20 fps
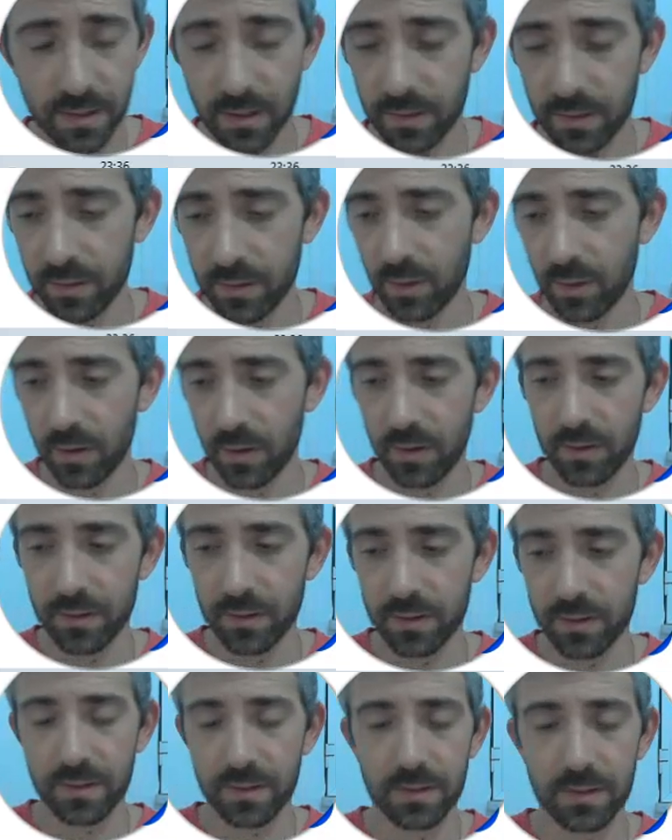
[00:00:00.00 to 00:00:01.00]
On your
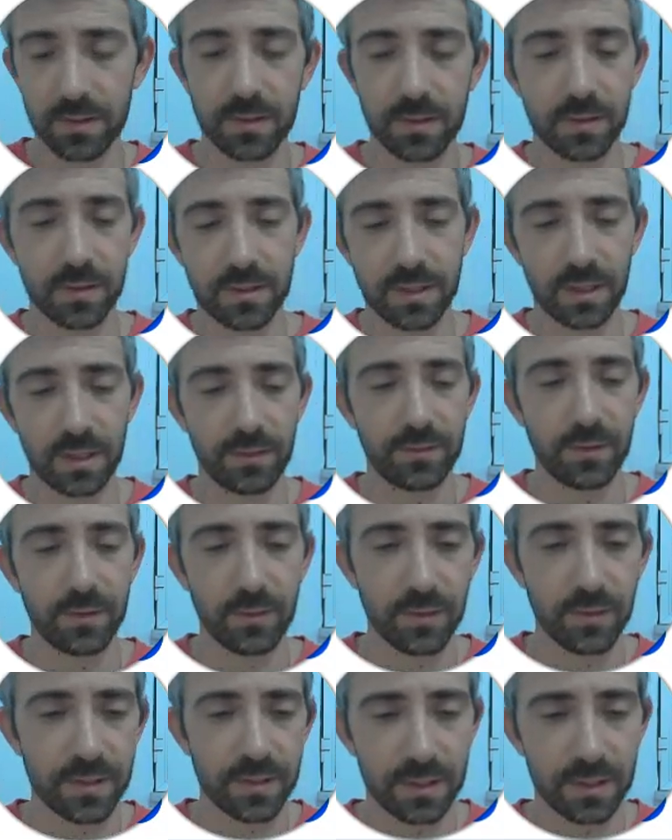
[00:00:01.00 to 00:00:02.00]
cell
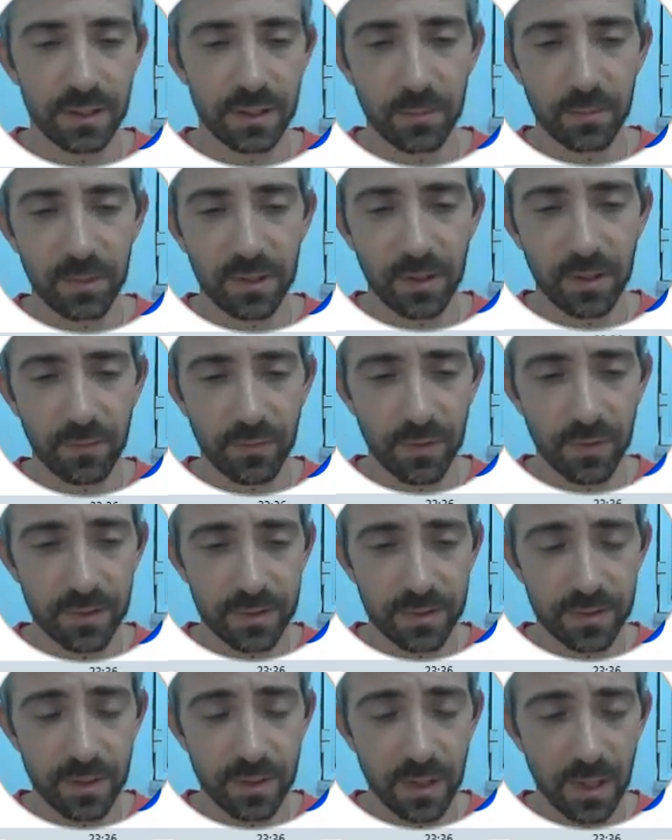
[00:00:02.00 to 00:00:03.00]
phone is a little bit
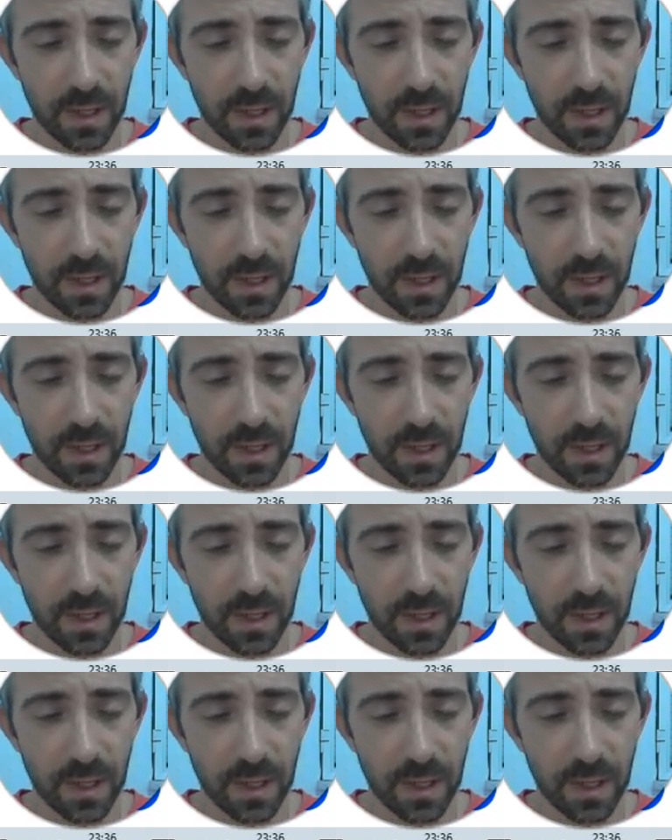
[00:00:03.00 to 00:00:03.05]
different.